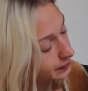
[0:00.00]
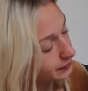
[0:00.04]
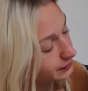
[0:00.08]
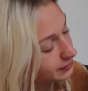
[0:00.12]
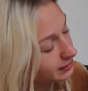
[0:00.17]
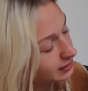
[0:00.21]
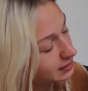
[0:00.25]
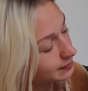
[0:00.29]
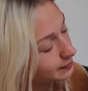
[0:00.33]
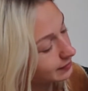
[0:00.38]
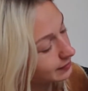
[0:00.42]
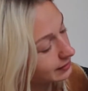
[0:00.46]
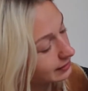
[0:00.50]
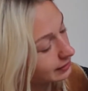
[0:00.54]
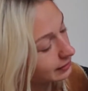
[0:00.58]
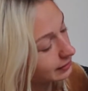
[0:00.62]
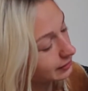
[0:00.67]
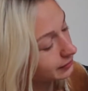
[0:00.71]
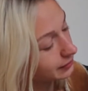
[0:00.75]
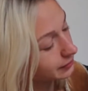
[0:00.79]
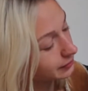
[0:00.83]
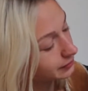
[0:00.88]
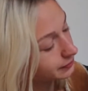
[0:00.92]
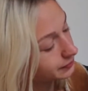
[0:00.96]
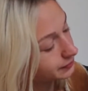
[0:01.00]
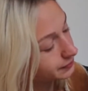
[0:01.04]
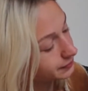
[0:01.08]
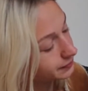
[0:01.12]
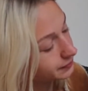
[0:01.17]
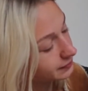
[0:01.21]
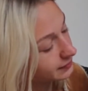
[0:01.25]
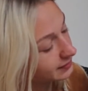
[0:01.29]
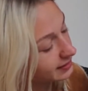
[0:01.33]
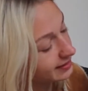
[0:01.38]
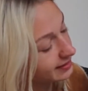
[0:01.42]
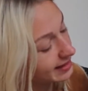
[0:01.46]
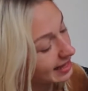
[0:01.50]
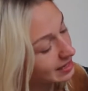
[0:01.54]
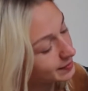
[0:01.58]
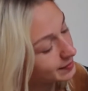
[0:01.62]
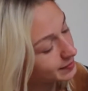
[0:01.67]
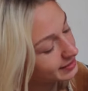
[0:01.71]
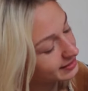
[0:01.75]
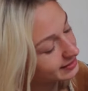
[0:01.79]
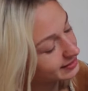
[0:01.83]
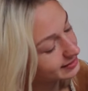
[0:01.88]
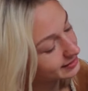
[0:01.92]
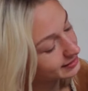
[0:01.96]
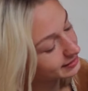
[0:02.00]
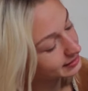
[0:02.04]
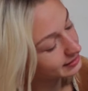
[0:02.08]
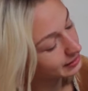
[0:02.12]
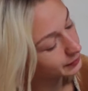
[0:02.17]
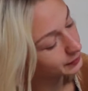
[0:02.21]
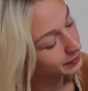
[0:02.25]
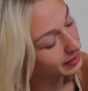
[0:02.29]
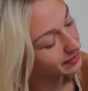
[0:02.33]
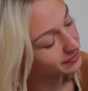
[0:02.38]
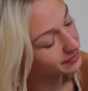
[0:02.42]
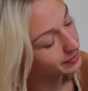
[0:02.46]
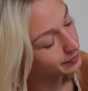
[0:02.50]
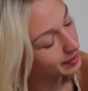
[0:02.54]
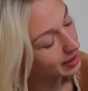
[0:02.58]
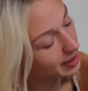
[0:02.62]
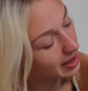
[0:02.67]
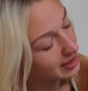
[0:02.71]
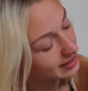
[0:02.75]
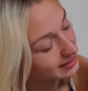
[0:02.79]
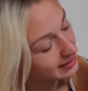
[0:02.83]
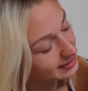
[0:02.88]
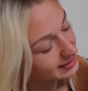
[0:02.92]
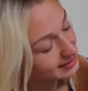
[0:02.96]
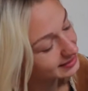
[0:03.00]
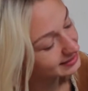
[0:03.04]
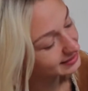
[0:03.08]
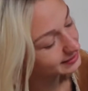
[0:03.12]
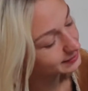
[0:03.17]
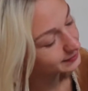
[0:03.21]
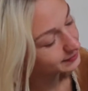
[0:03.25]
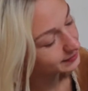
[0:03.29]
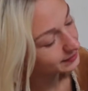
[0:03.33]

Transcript: just below the thalamus. Then we have the pons,